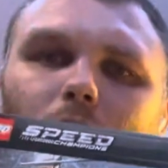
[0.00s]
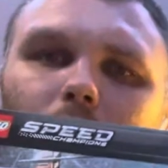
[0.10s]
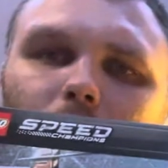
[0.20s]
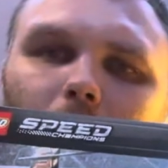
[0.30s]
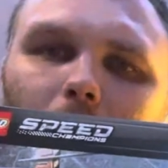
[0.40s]

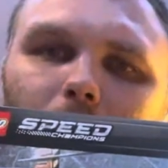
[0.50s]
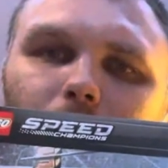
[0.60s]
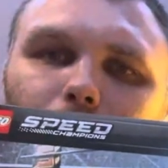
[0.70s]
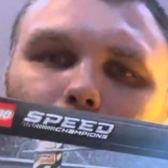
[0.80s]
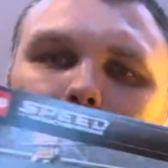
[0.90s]
So that's the
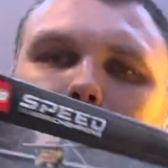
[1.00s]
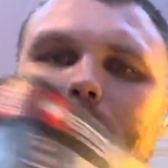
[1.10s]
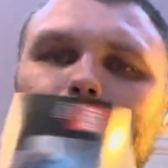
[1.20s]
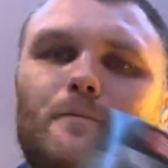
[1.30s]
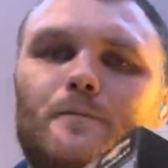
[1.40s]
front,
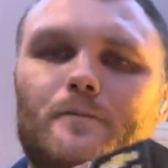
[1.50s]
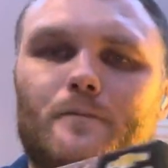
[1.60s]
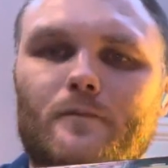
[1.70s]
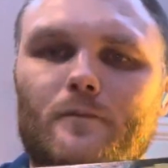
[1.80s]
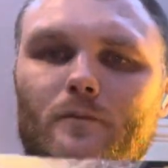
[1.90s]

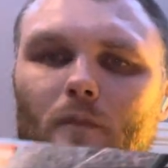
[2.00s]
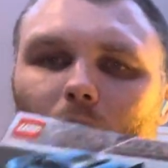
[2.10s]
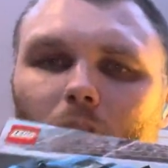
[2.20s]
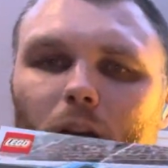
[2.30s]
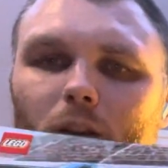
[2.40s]

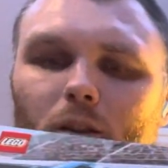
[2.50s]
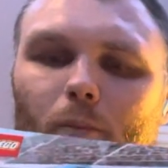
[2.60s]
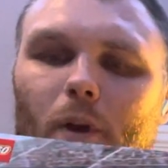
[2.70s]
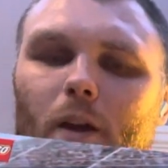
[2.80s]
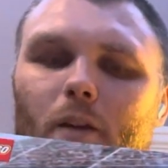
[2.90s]
there's the
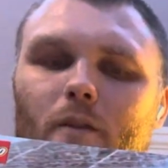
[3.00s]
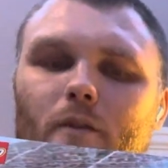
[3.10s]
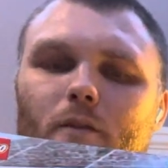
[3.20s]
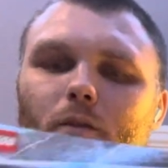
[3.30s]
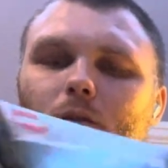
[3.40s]
back,
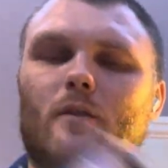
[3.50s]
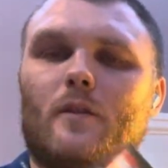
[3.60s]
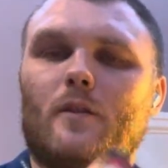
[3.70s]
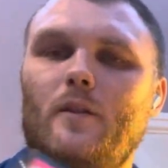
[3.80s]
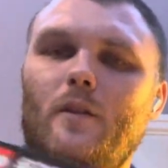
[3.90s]

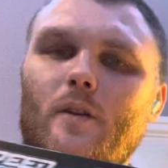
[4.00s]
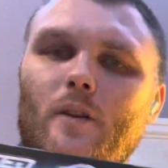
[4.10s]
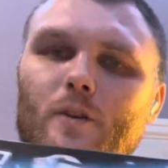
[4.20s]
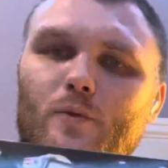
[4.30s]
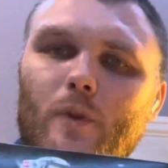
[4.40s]

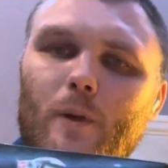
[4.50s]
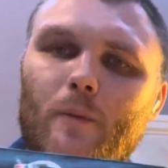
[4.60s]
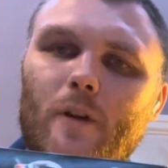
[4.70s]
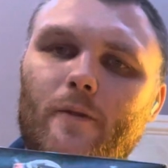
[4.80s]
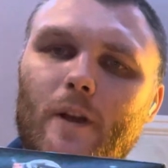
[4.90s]
that's what your
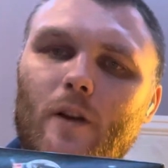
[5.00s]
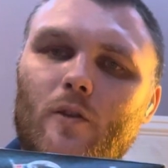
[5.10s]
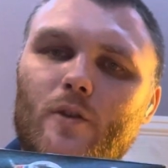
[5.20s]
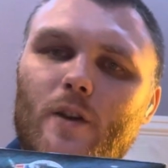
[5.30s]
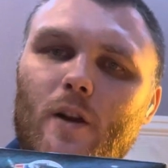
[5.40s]
minifig
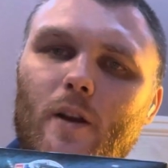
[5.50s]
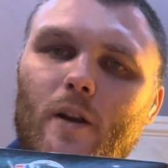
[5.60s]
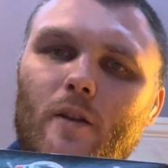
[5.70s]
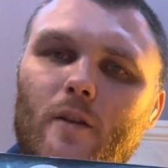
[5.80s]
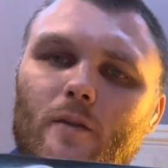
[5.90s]
looks like.